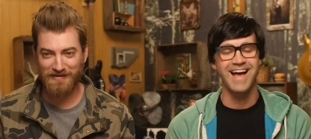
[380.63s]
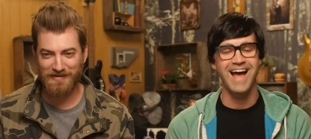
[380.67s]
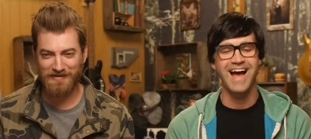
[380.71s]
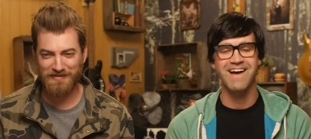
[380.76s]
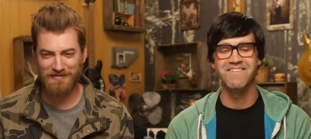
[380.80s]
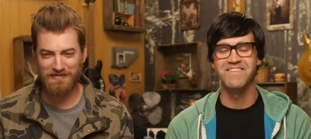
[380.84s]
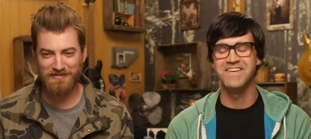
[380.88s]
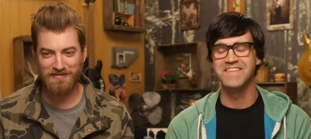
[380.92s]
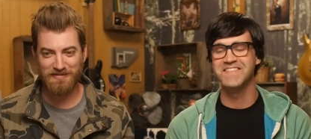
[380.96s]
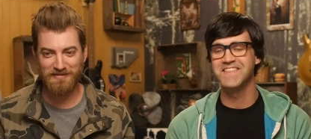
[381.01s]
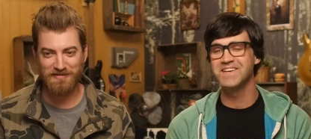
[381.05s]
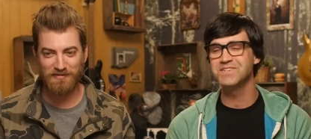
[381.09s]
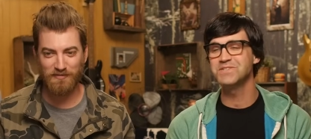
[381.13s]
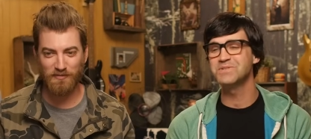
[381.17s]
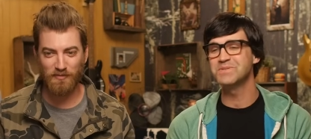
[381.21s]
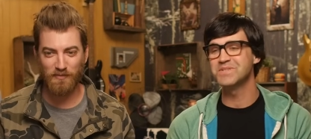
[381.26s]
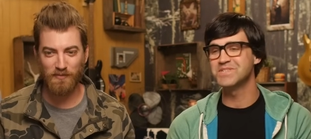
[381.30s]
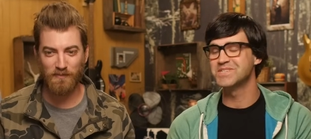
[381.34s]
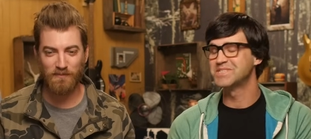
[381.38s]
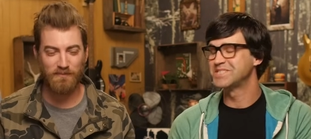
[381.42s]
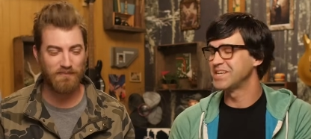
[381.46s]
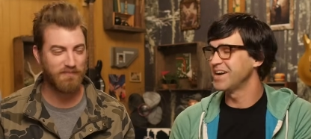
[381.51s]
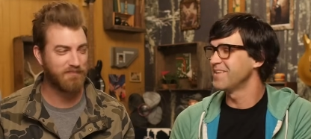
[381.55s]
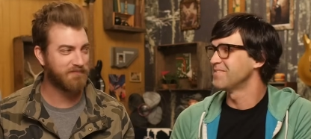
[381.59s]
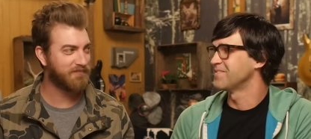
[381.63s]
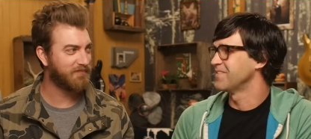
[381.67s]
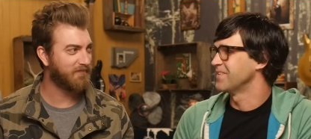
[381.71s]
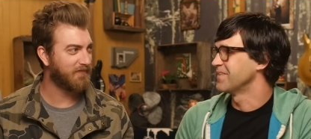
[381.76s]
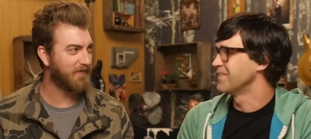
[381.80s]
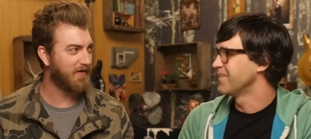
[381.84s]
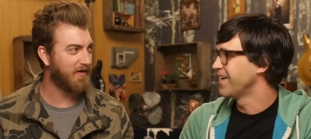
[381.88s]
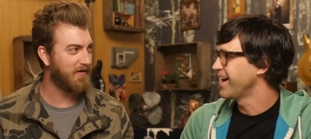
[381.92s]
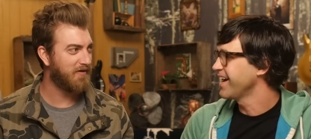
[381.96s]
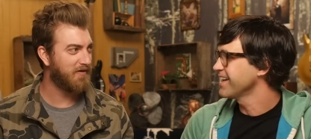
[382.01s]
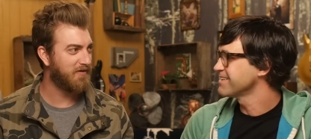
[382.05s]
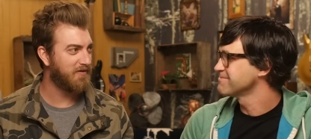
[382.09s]
Speaker 1: I mean, this was
Speaker 2: a tough one,
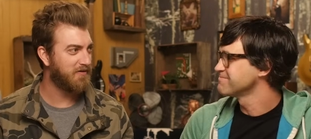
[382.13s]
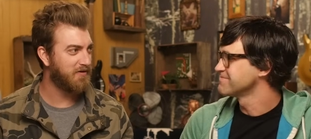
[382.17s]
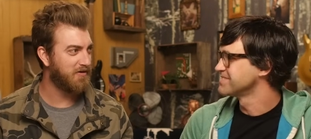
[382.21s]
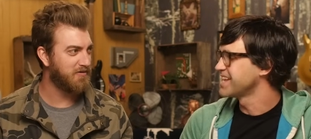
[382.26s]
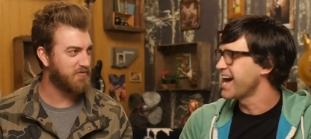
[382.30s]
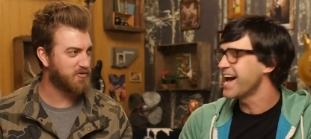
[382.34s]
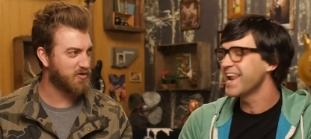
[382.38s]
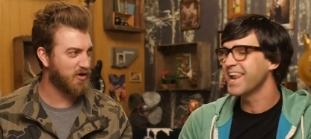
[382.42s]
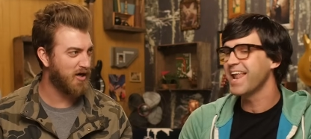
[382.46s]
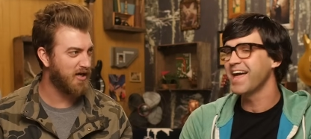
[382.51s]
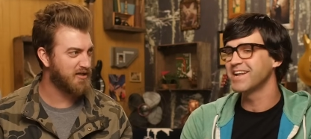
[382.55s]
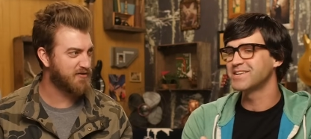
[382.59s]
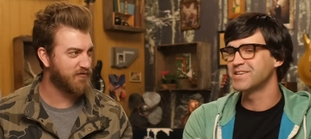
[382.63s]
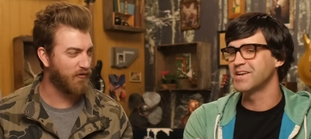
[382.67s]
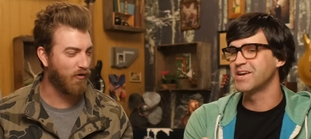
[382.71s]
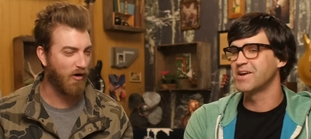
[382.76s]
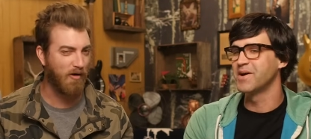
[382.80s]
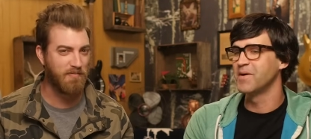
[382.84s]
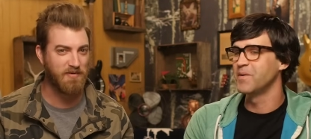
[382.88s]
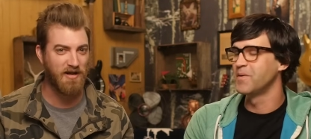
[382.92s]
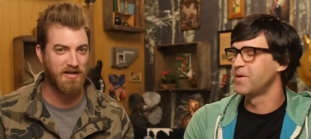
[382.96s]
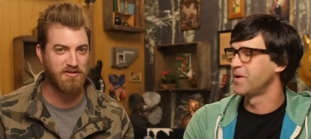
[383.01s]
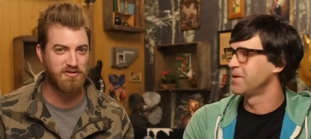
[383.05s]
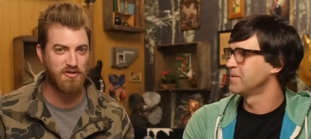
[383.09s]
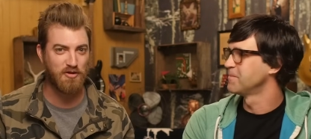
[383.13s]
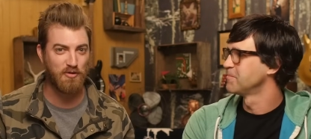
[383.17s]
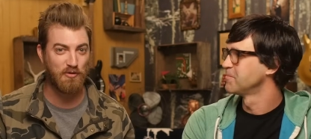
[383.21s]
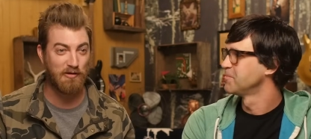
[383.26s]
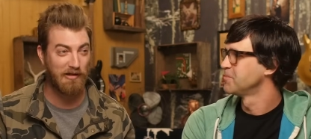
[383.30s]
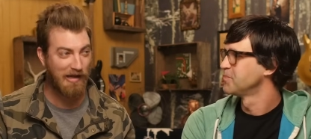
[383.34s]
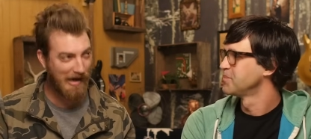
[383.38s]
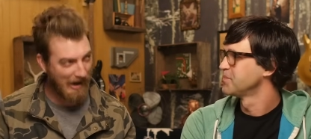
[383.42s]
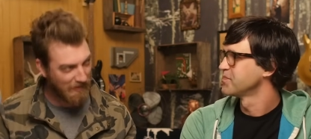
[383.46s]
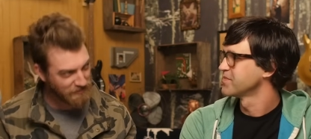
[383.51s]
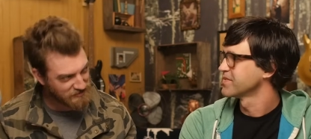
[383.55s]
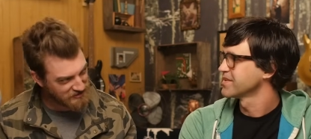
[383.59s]
right? Not much to go on. Transformed into
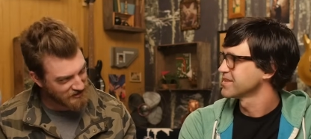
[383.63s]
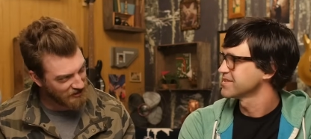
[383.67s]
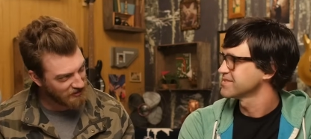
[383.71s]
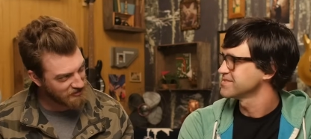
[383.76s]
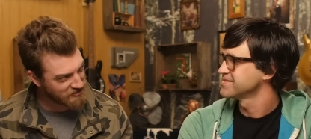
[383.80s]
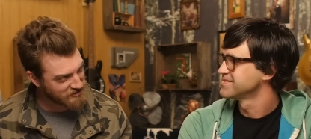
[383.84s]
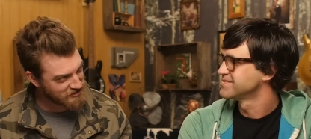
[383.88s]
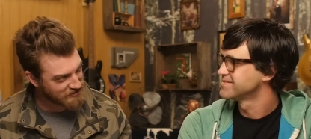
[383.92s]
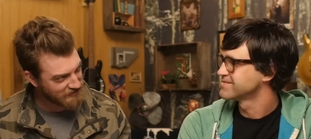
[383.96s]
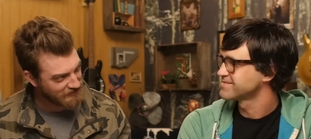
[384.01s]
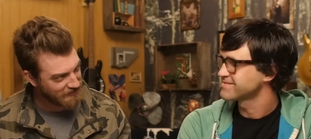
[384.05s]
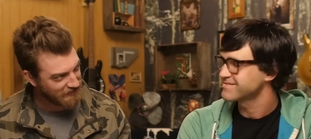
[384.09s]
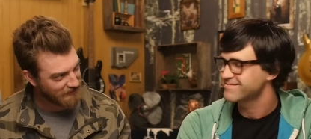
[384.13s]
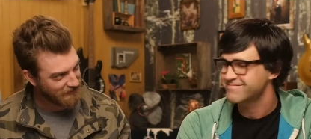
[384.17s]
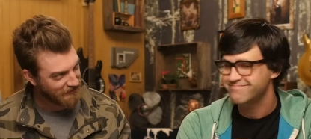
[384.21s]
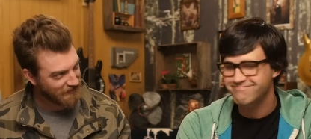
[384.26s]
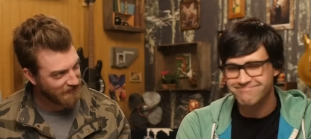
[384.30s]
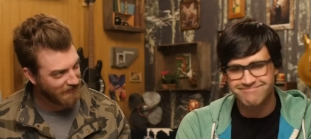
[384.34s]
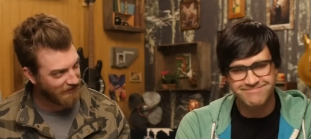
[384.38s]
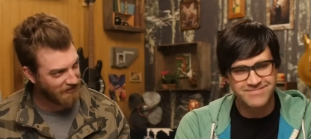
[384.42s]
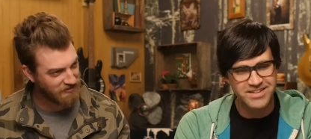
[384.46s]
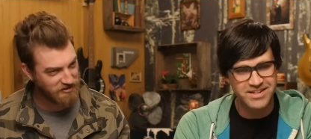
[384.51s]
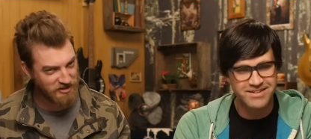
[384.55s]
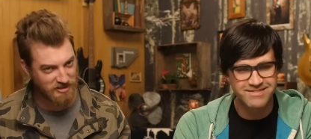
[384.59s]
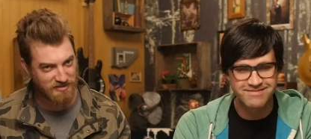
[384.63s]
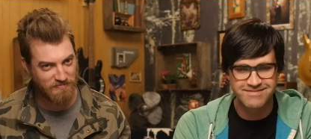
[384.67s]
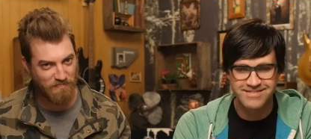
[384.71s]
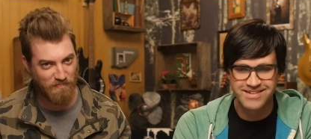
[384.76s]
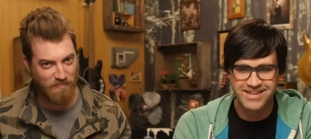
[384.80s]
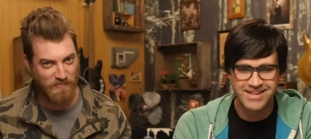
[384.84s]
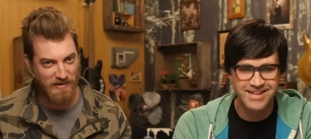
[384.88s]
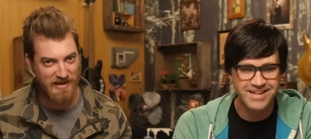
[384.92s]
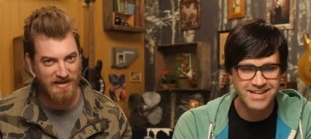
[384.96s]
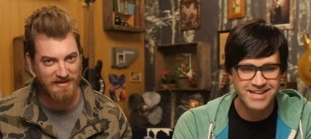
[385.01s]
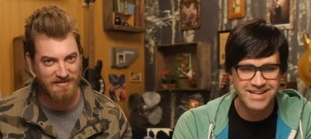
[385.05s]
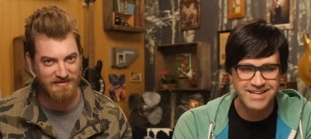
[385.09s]
lobsters? Or
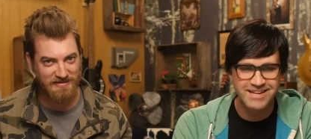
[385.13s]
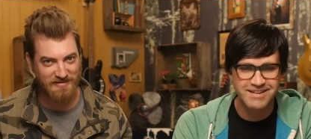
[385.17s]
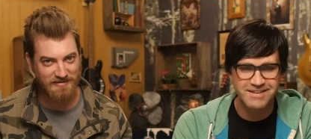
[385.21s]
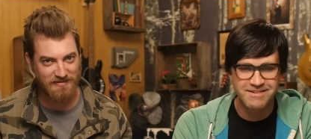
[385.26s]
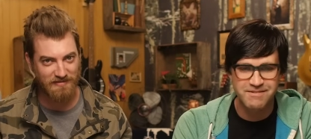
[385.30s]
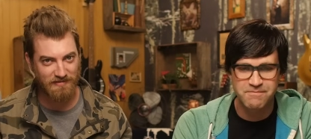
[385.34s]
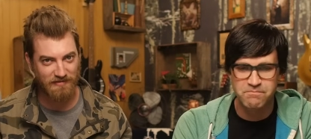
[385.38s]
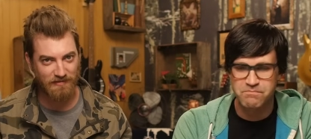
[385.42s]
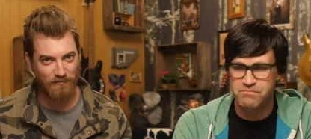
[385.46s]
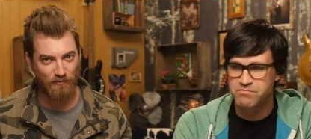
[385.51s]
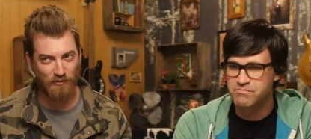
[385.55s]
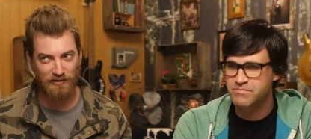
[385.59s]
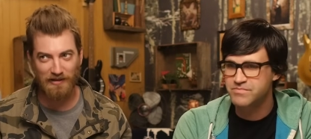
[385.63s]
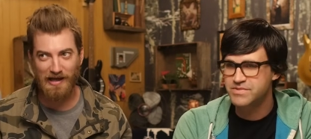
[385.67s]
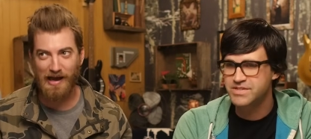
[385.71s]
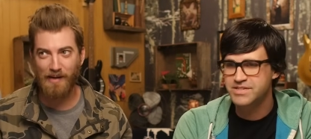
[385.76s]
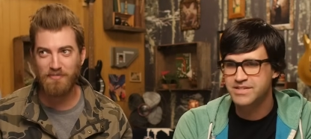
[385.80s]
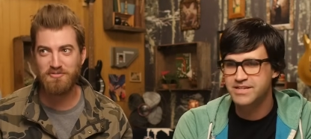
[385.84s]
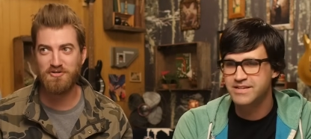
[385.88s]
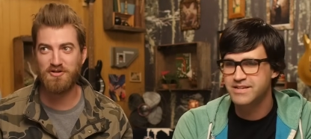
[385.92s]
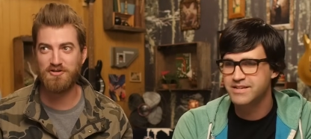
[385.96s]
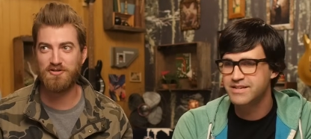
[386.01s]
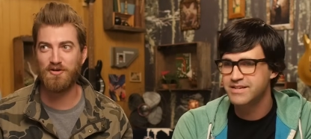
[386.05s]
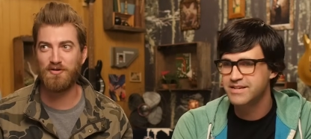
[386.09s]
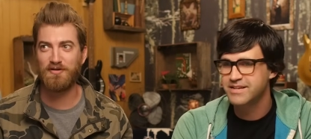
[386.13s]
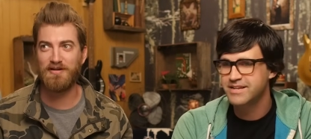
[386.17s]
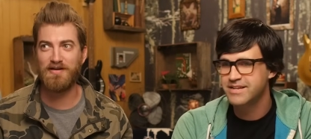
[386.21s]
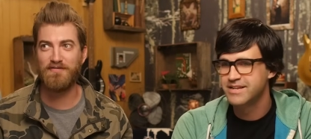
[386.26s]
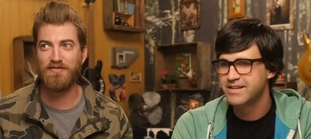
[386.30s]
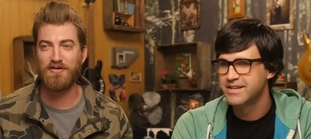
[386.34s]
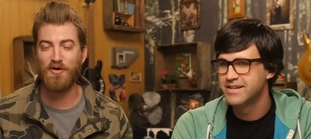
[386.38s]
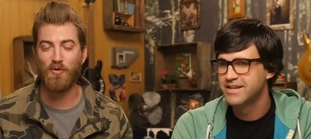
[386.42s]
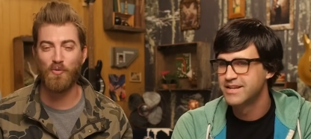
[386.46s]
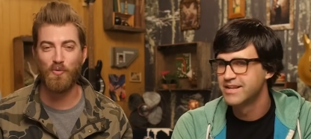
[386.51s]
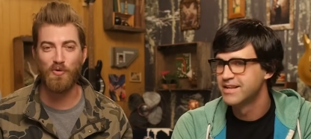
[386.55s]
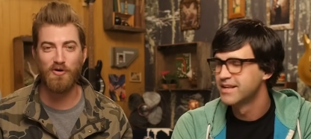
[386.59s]
just beasts? Well, lobsters don't live
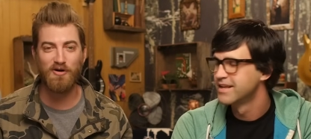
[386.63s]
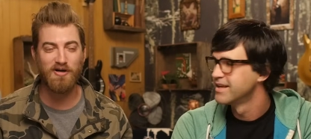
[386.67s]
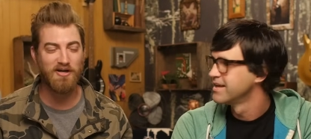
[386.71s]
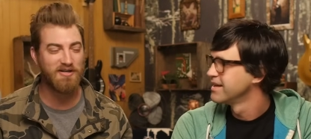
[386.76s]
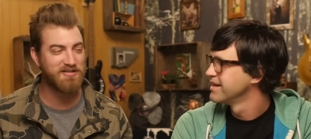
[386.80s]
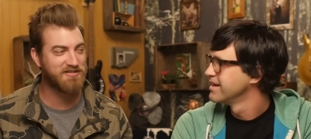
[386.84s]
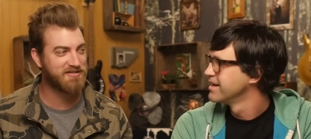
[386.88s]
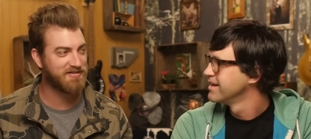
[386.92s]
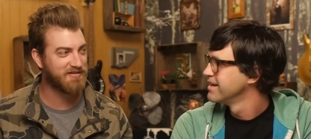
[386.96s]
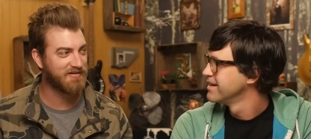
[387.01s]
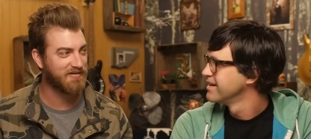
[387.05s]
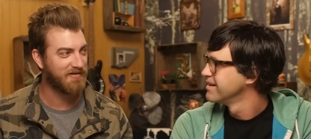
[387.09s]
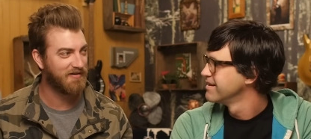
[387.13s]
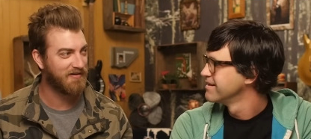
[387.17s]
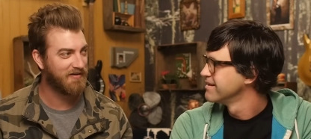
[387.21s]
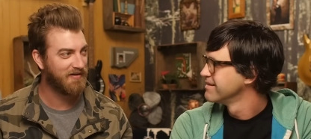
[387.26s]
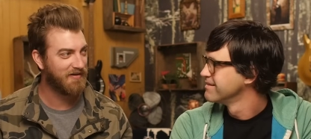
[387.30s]
in the woods.